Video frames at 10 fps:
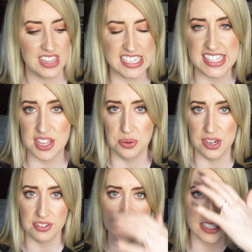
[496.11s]
that's the
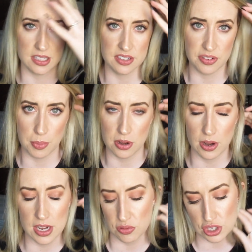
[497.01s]
only reason that if I'm
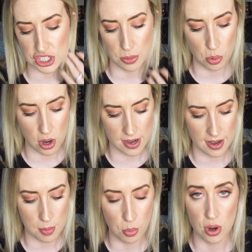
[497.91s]
in a rush in the
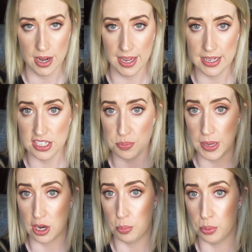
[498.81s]
morning, I'm more likely to
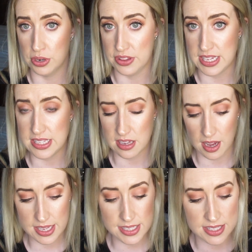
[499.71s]
pick up one of these
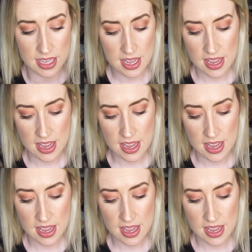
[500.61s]
guys